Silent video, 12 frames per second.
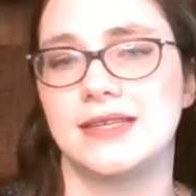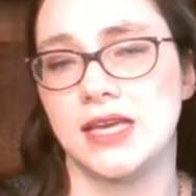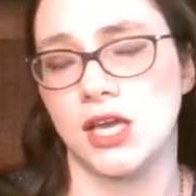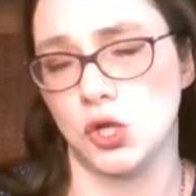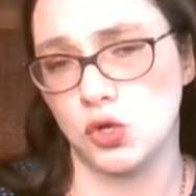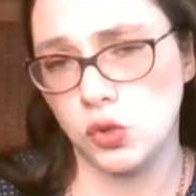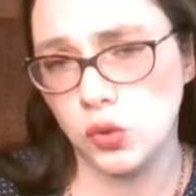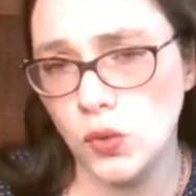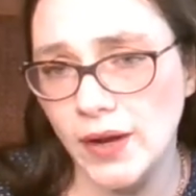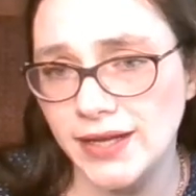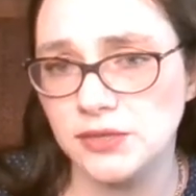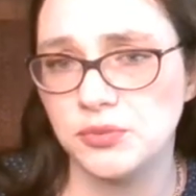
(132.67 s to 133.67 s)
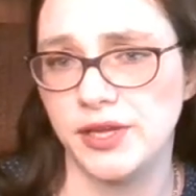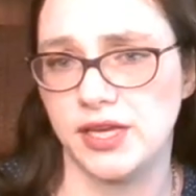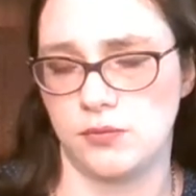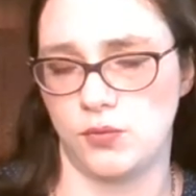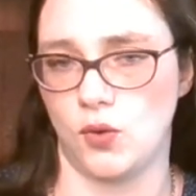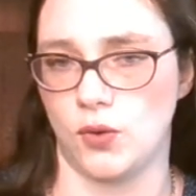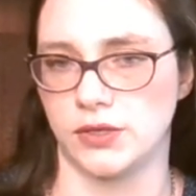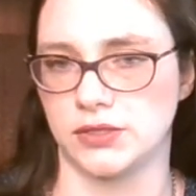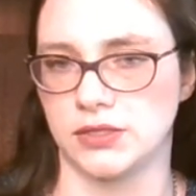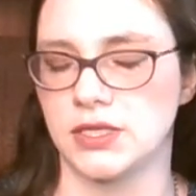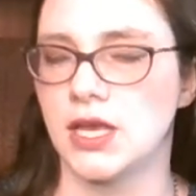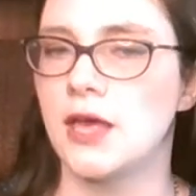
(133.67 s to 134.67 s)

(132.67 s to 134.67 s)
incredibly important